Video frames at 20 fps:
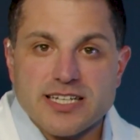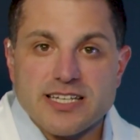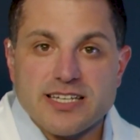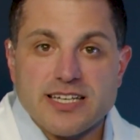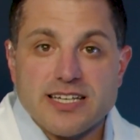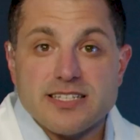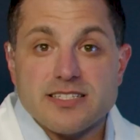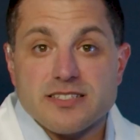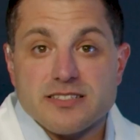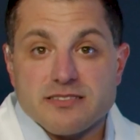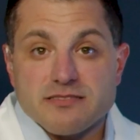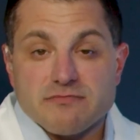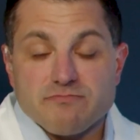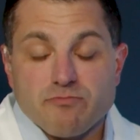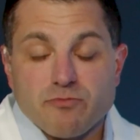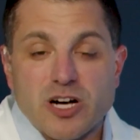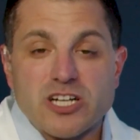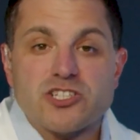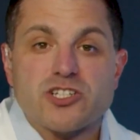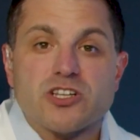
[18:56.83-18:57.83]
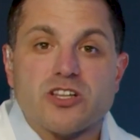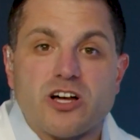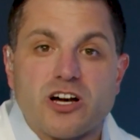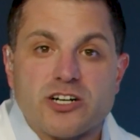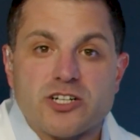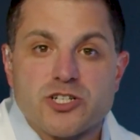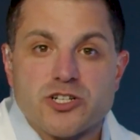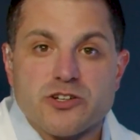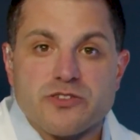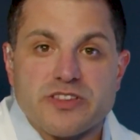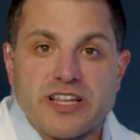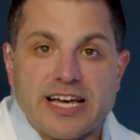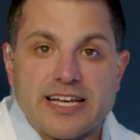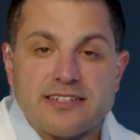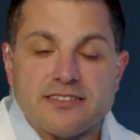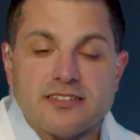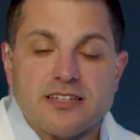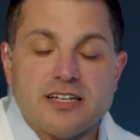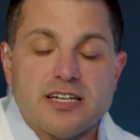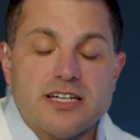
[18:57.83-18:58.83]
is much larger
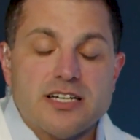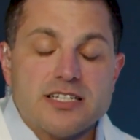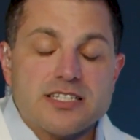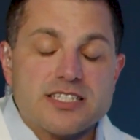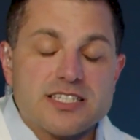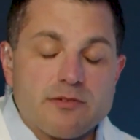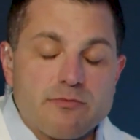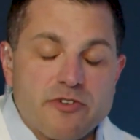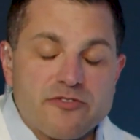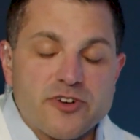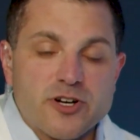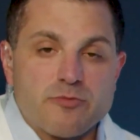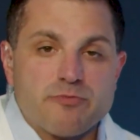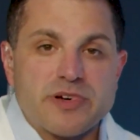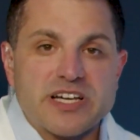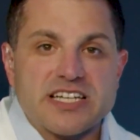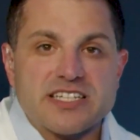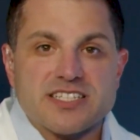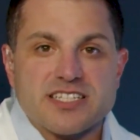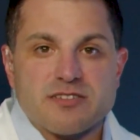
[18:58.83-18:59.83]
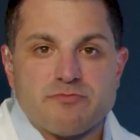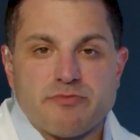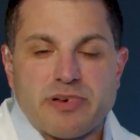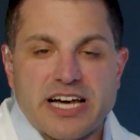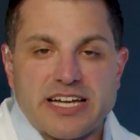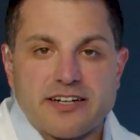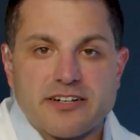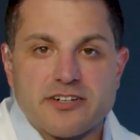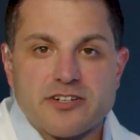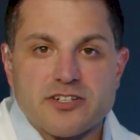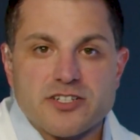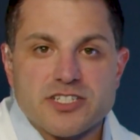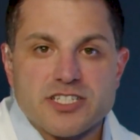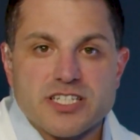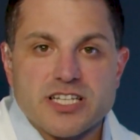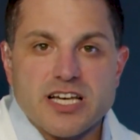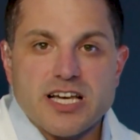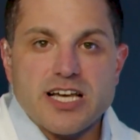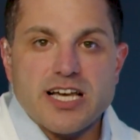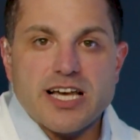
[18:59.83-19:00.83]
than some of your biggest competitors.